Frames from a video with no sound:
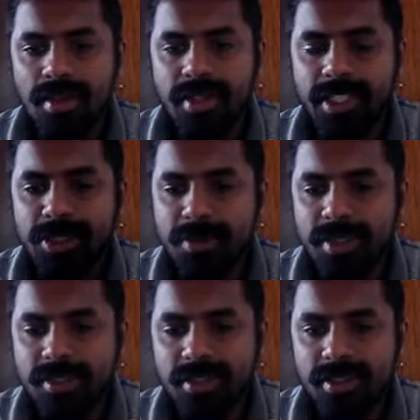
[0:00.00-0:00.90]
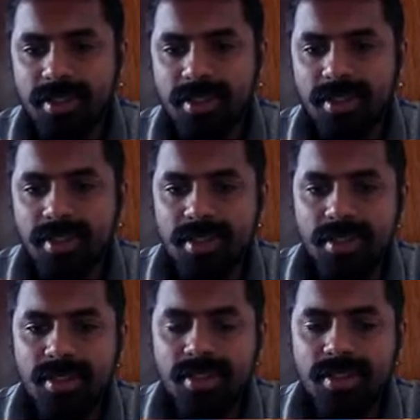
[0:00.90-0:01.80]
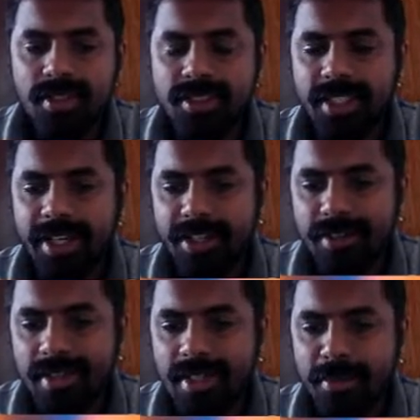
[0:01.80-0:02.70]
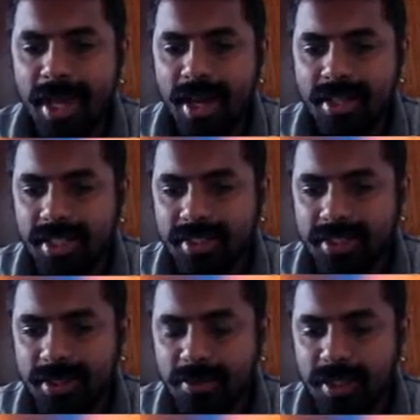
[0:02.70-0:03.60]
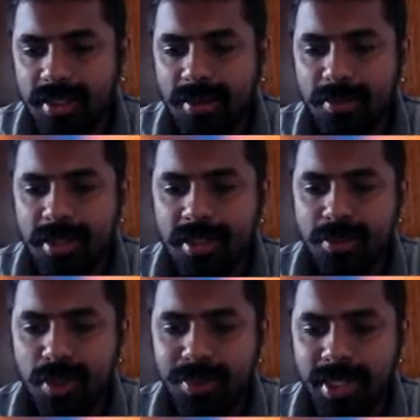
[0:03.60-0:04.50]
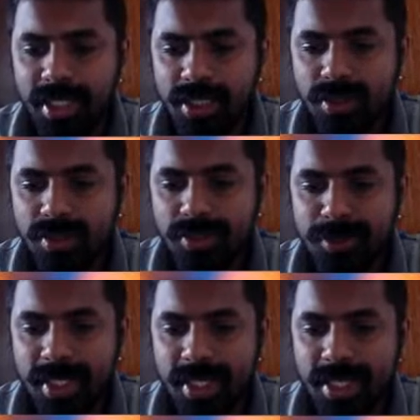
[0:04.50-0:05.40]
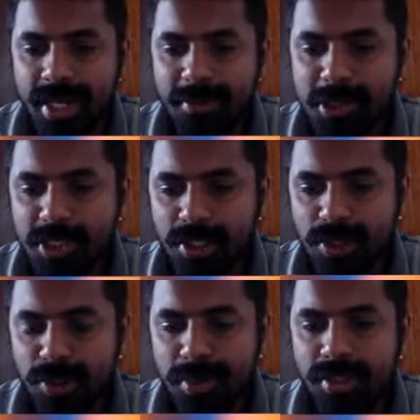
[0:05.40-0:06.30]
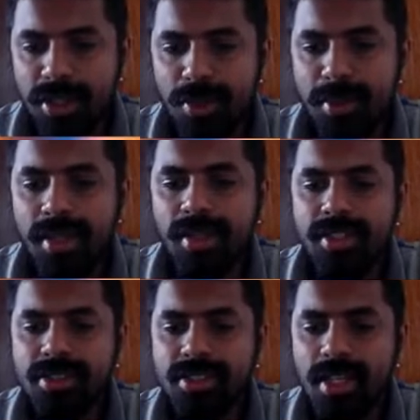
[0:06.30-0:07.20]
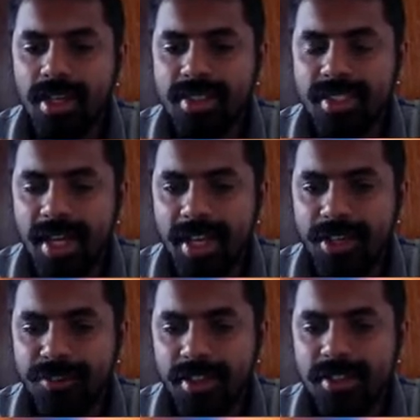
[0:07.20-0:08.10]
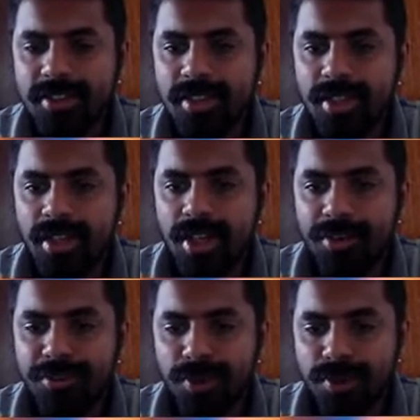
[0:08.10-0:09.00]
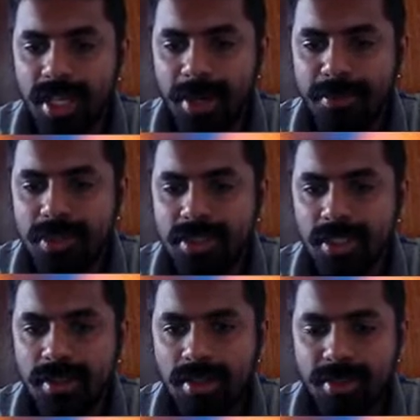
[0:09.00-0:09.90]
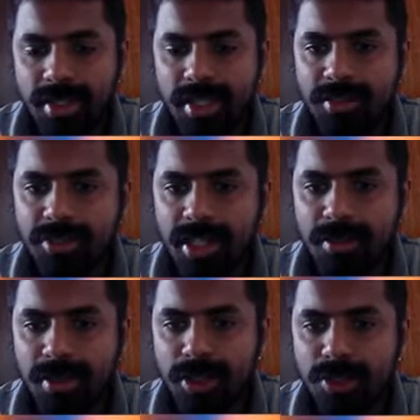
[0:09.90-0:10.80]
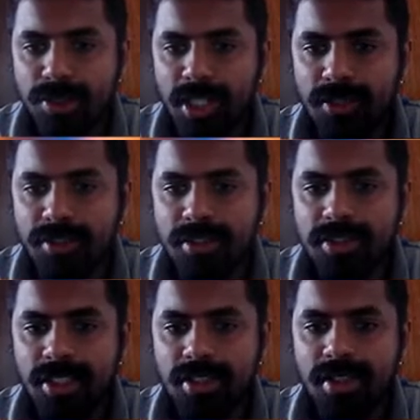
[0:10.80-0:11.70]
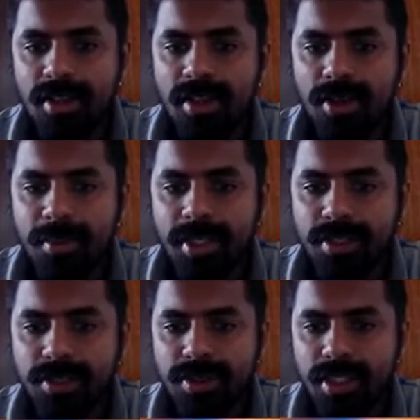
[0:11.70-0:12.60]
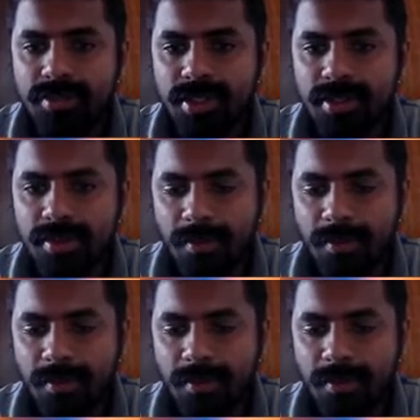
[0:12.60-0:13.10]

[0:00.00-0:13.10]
Next puzzle. It's kind of like a backrank checkmate, but what we can do is we can capture the rook with the queen. It's like sacrifice. If rook captures our queen, then we can play rook d1 check, queen into d1,